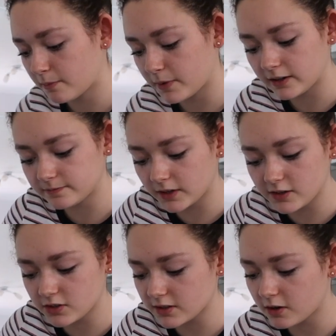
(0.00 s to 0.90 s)
But
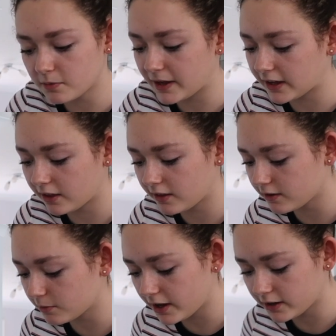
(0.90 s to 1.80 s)
it's just called making
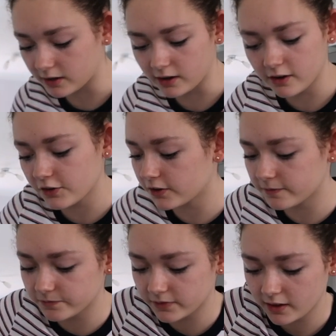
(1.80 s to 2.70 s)
things work, you know?
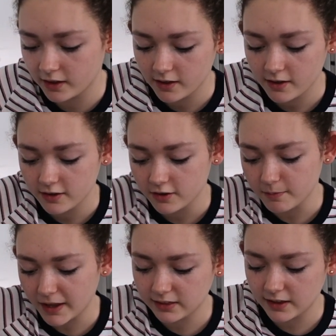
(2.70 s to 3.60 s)
You
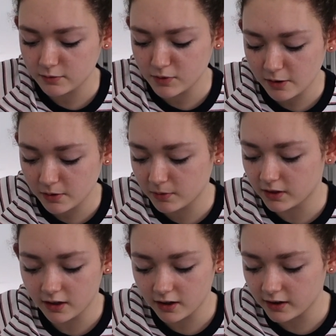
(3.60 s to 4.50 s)
make things work with
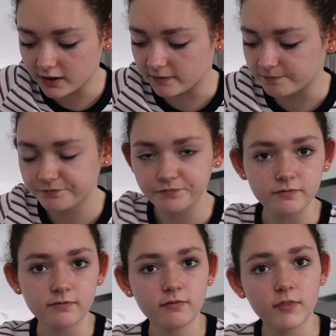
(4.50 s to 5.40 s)
what you got and
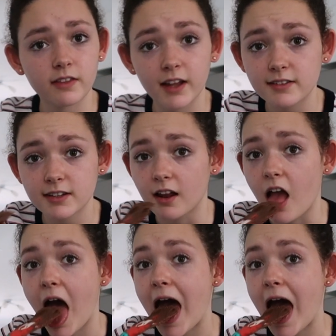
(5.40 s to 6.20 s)
that's it.